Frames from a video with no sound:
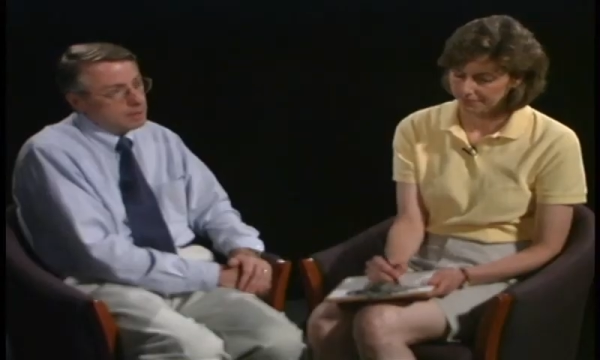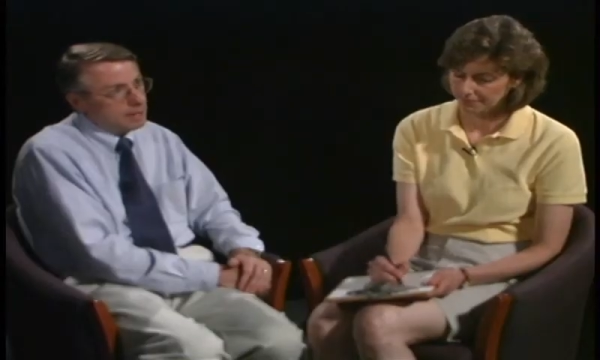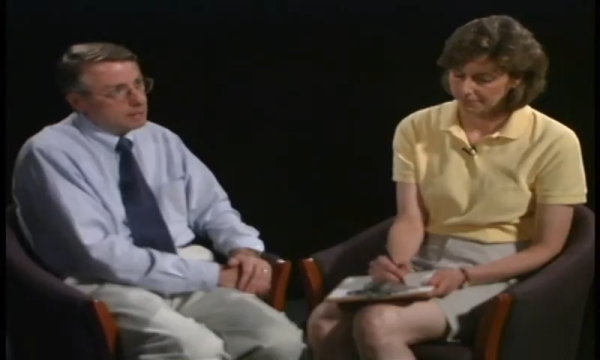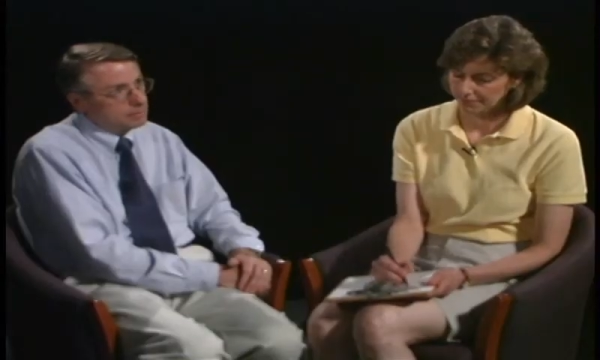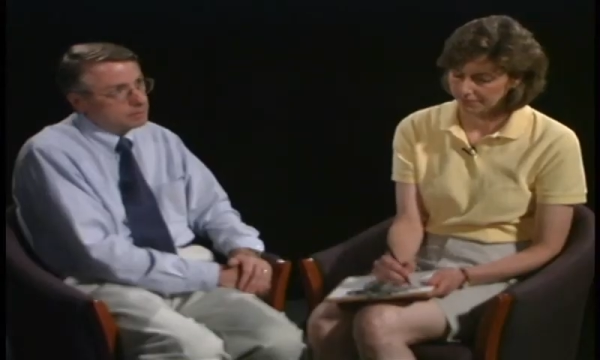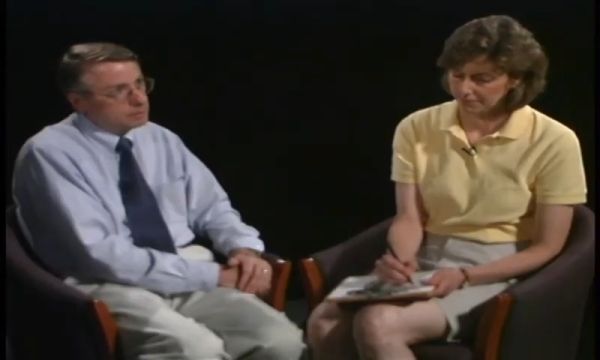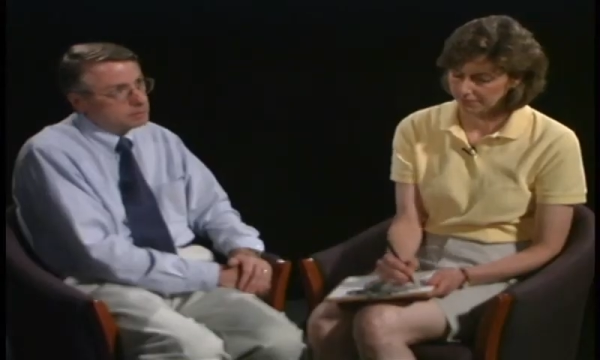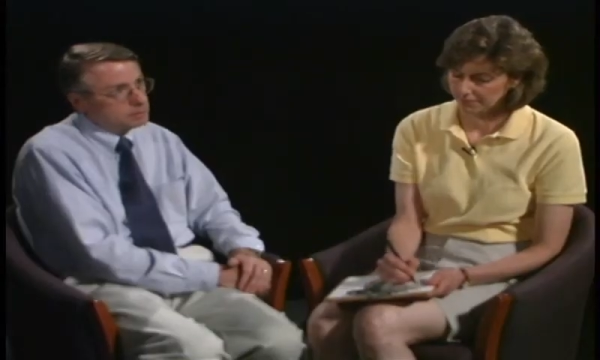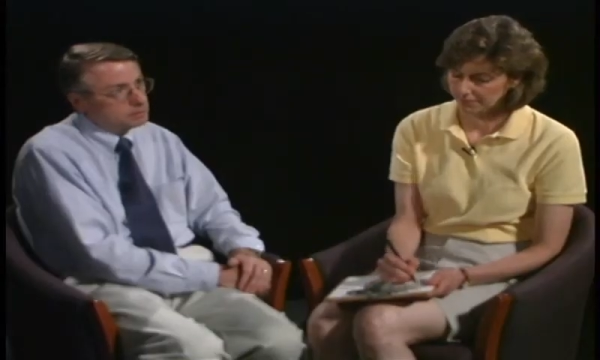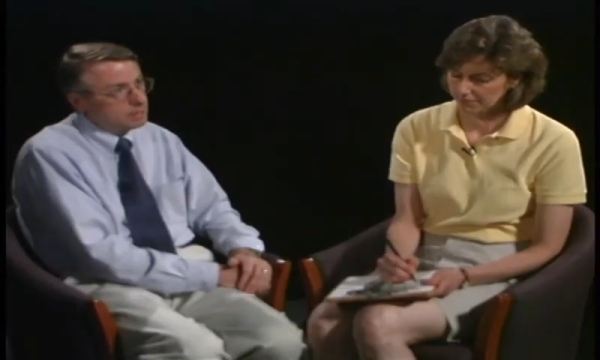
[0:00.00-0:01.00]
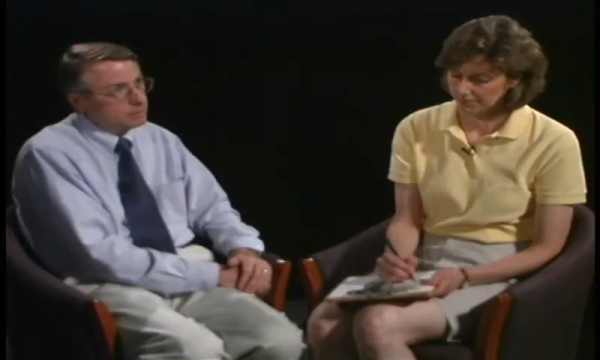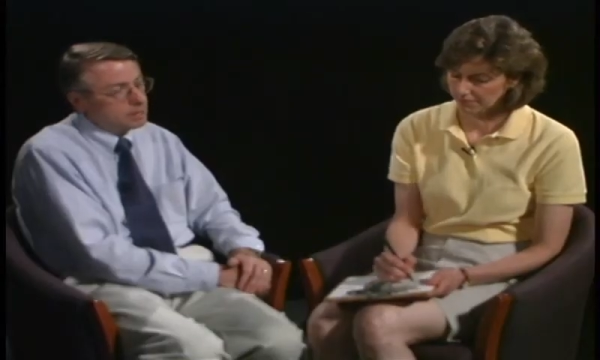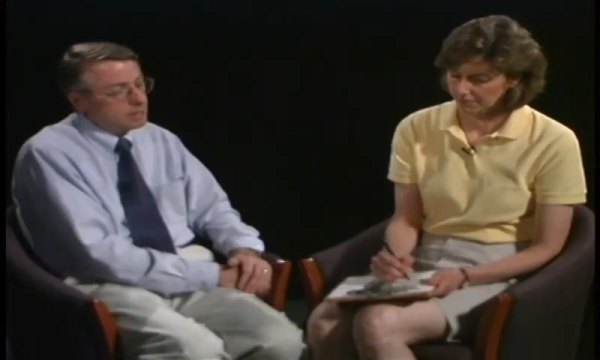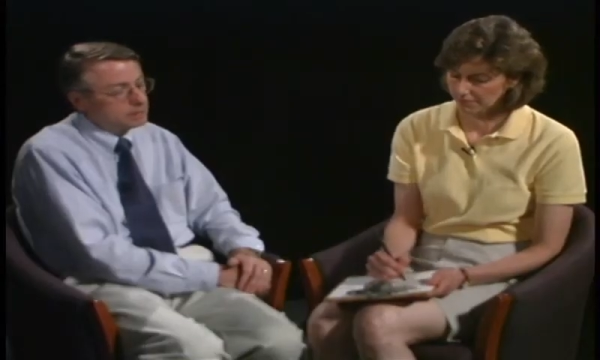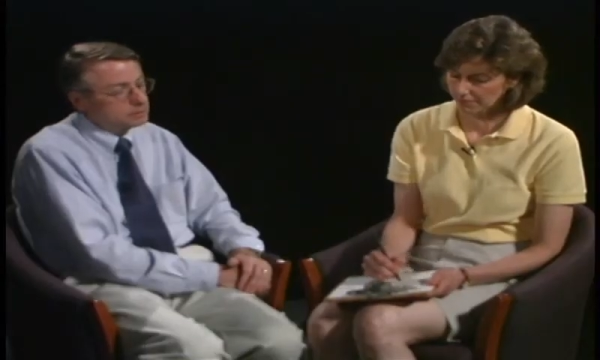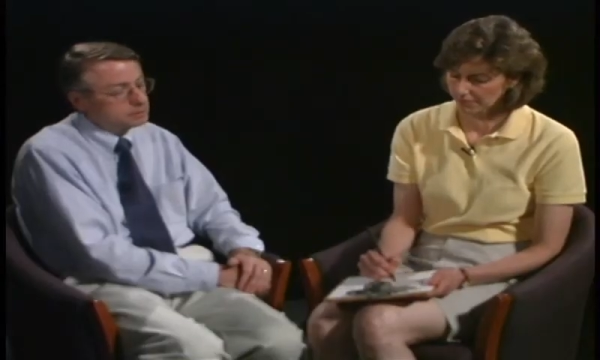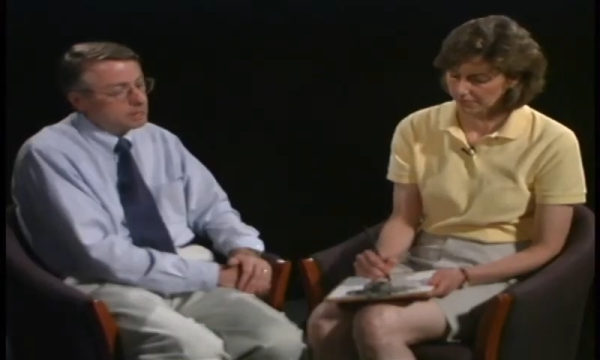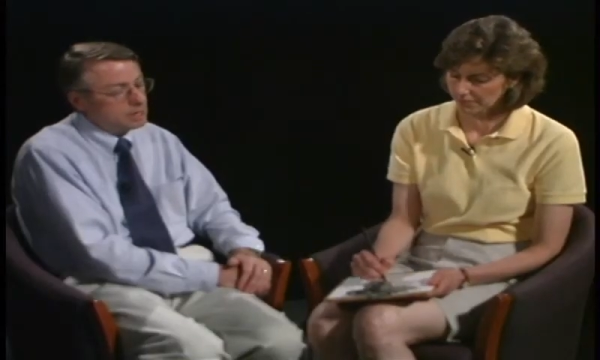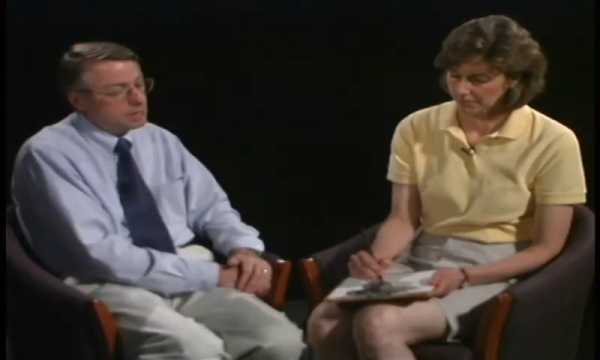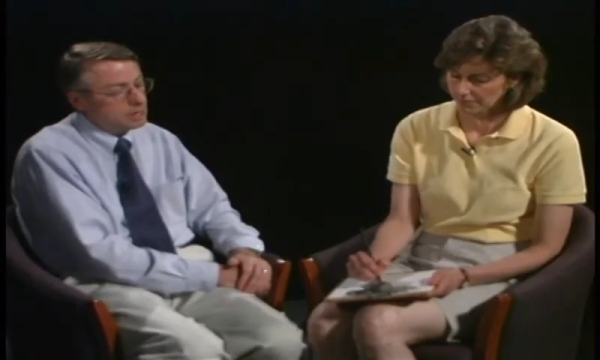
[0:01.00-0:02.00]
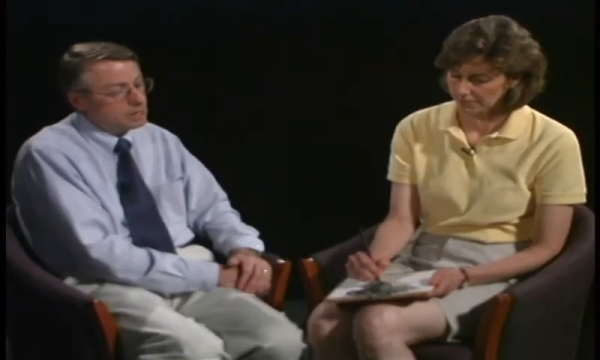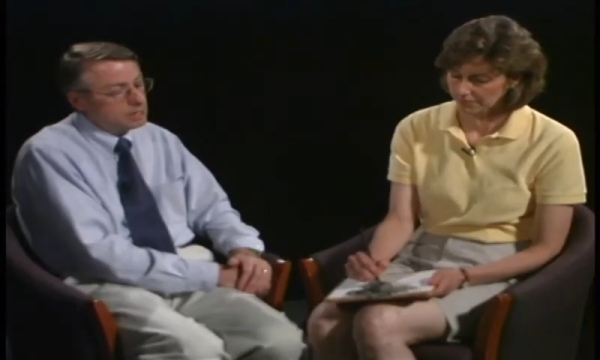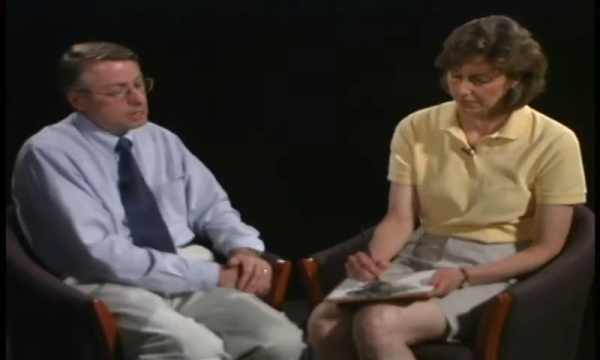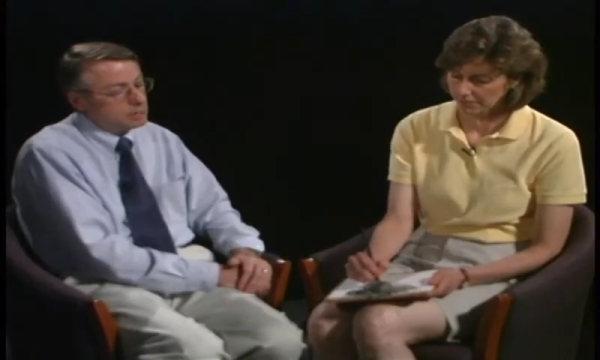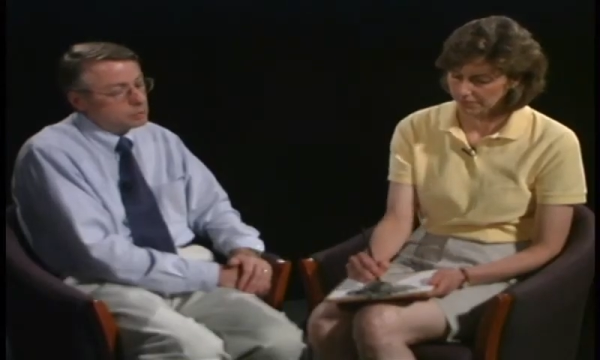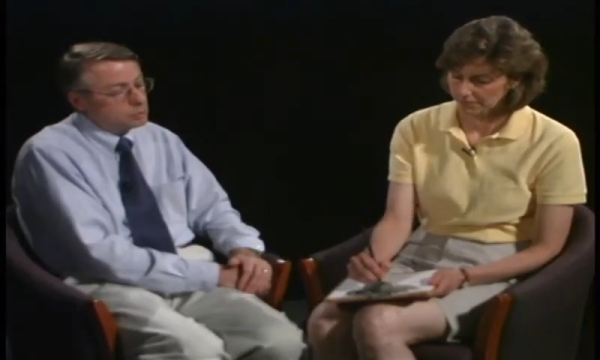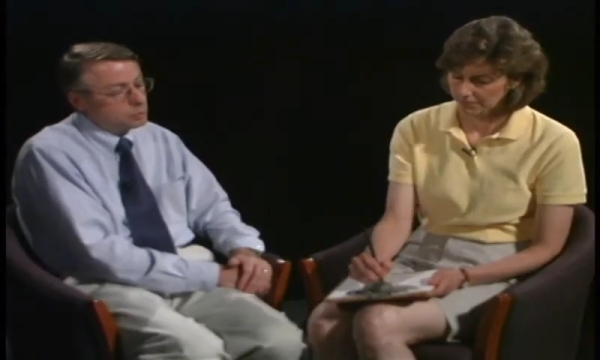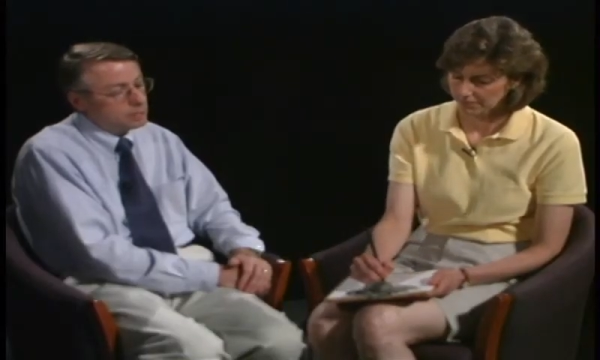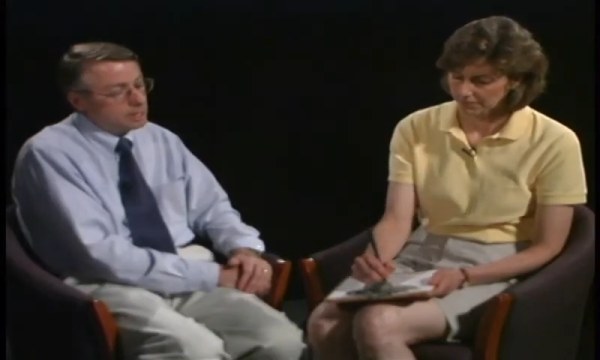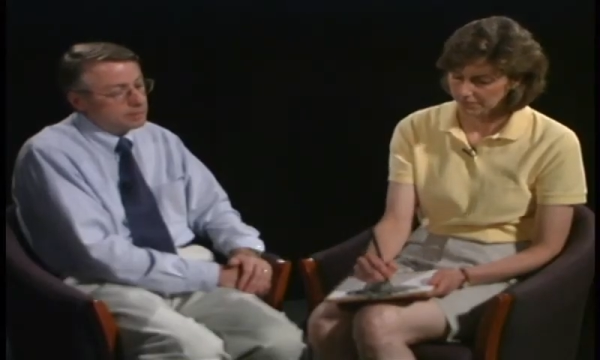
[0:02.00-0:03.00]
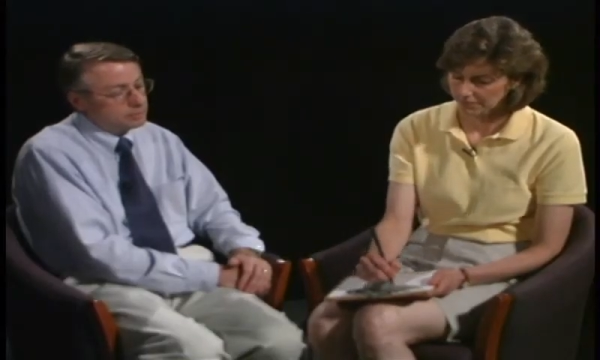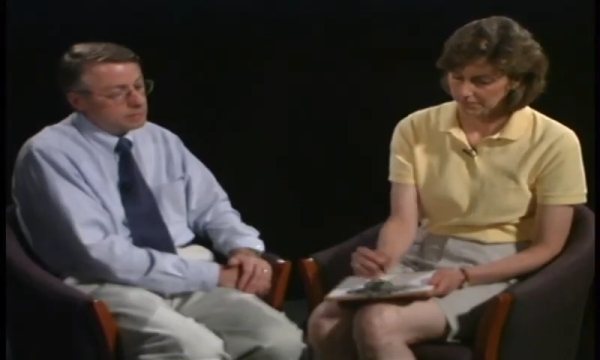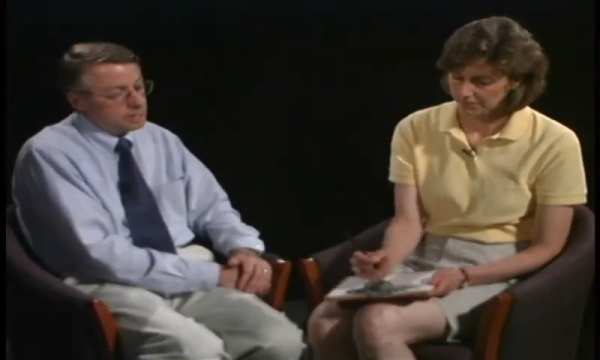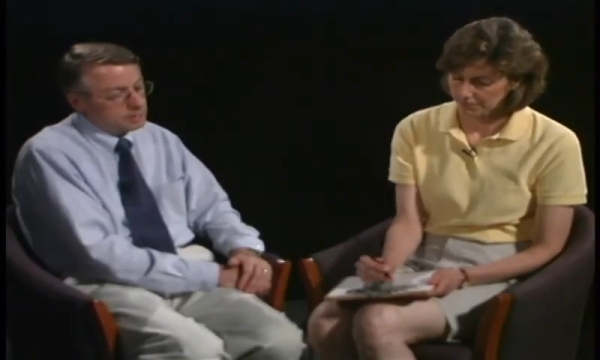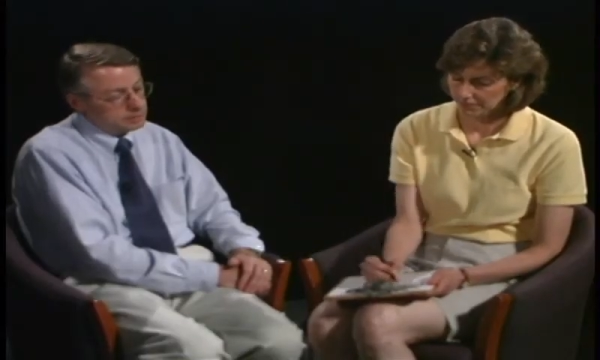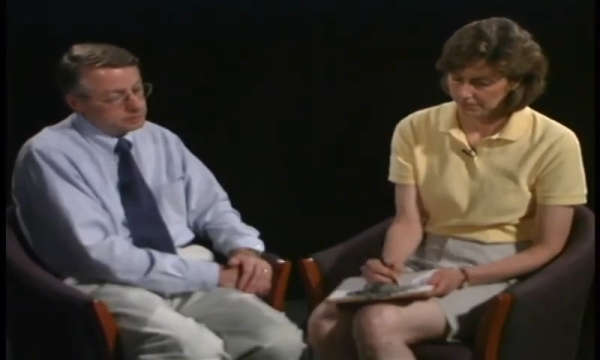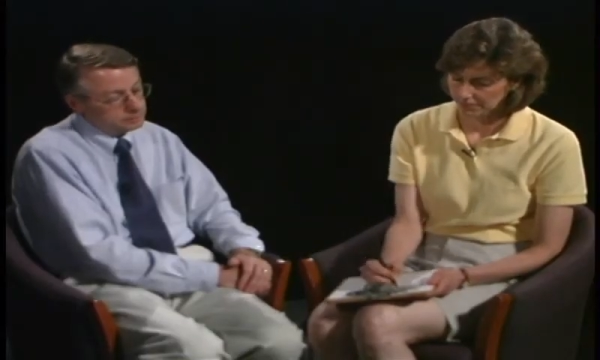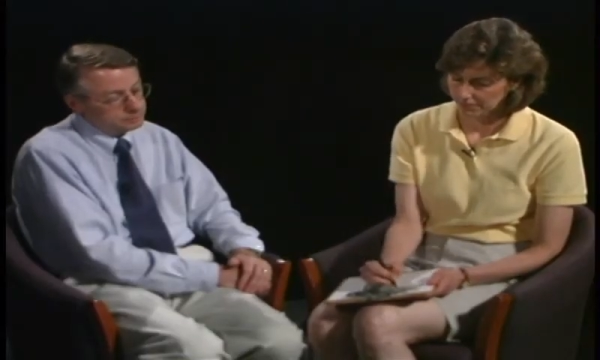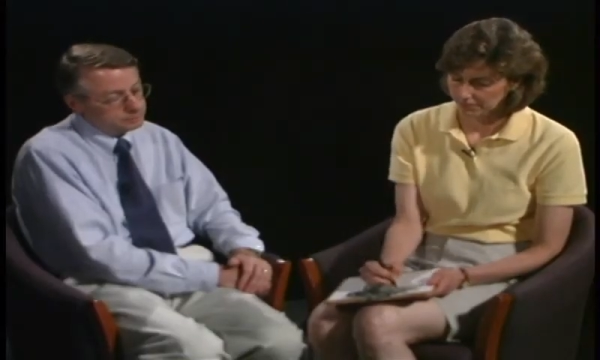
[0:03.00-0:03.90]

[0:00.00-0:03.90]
Speaker 1: have the hand say 20 after 8.